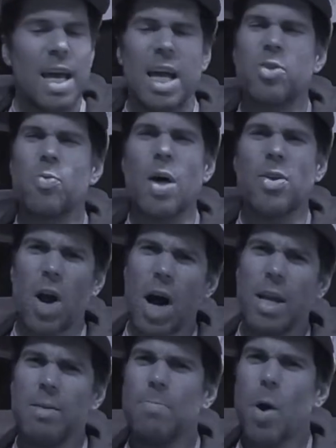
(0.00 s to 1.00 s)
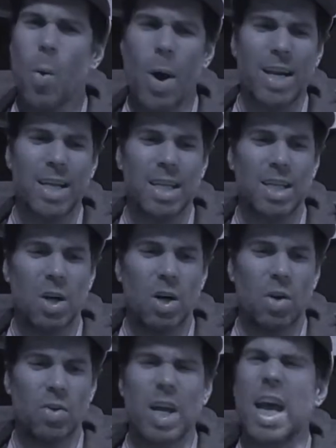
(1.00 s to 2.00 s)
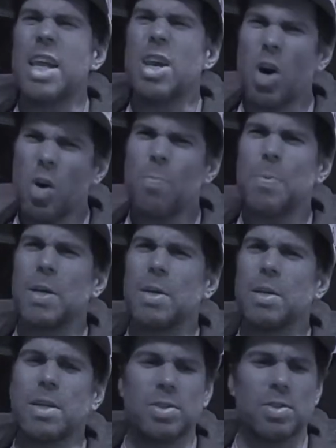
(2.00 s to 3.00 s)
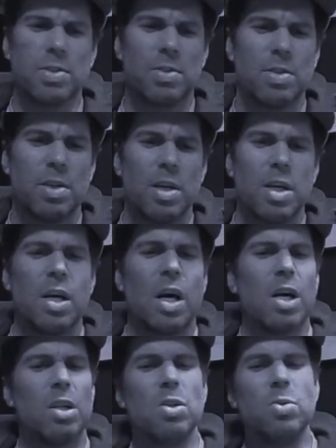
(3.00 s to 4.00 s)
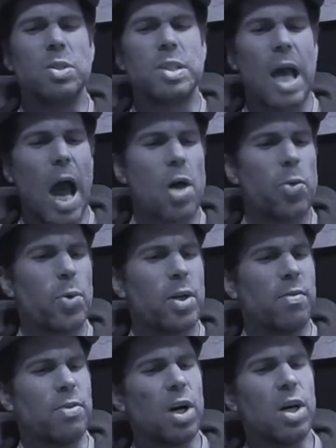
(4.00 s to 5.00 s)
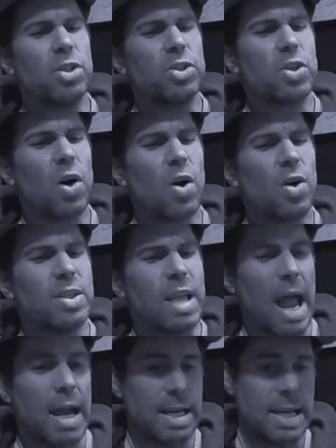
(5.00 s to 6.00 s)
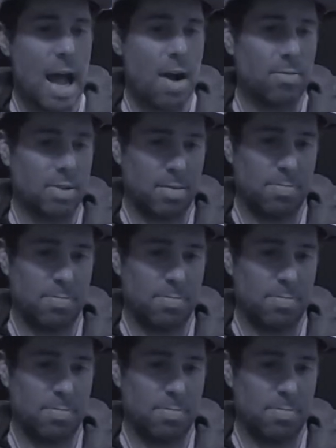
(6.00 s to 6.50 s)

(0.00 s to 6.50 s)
It's rather unpoetically called an open cluster, a loose gathering of young stars hanging out in a